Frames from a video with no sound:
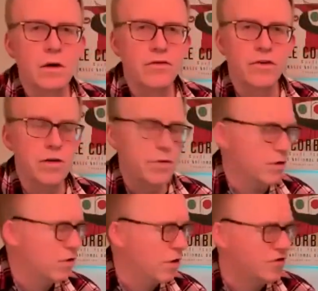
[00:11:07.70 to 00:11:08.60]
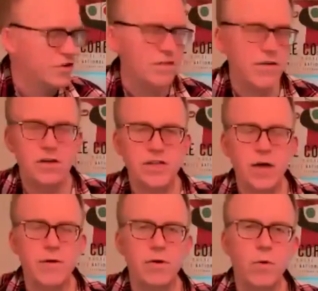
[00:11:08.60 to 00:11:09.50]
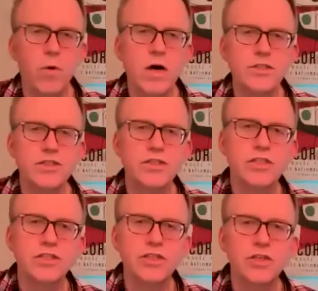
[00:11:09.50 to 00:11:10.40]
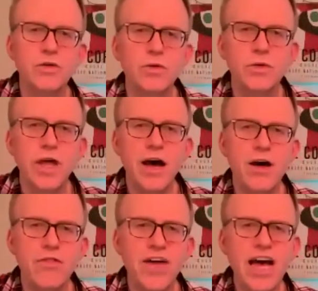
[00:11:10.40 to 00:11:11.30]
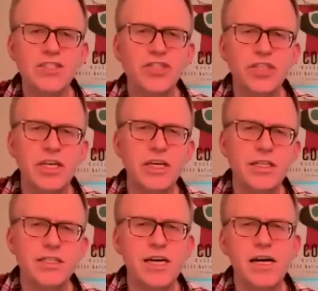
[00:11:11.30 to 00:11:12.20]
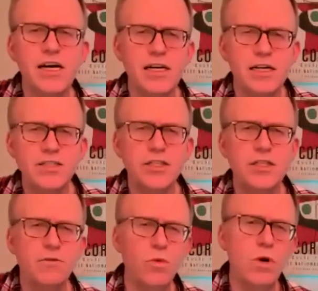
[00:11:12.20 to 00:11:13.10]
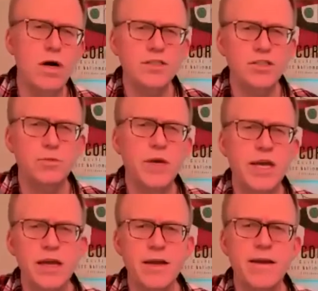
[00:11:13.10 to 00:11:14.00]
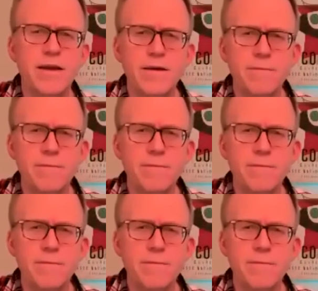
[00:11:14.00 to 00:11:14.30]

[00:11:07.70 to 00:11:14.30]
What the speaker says: So here we go, I'll just give you a little demo. What to do now that she doesn't want me?